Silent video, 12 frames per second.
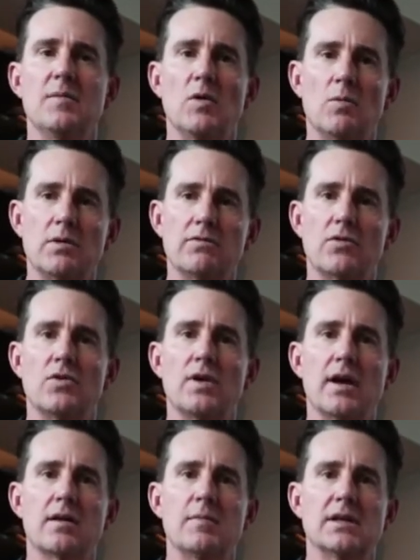but we've learned
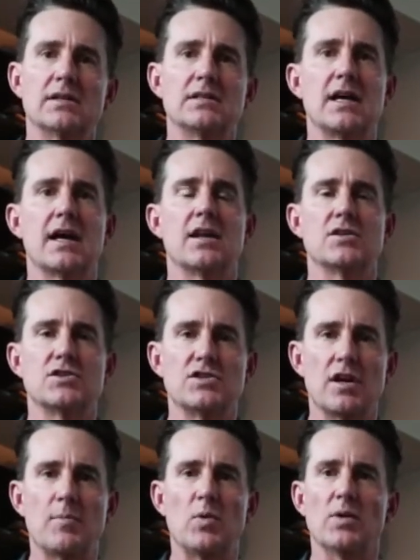how to make the tannins
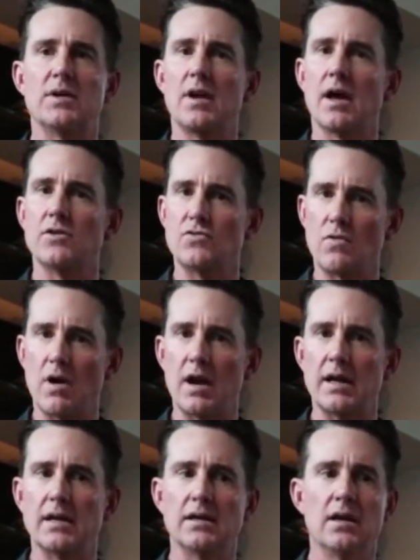supple and not
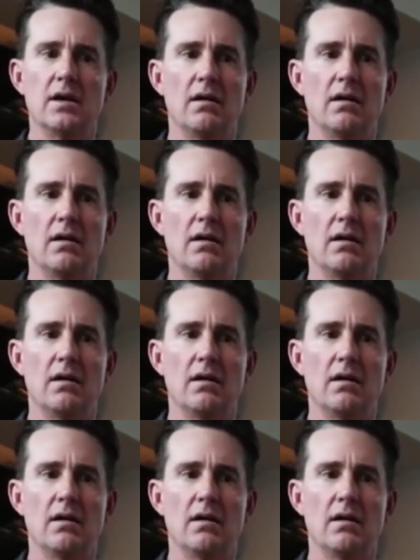drying.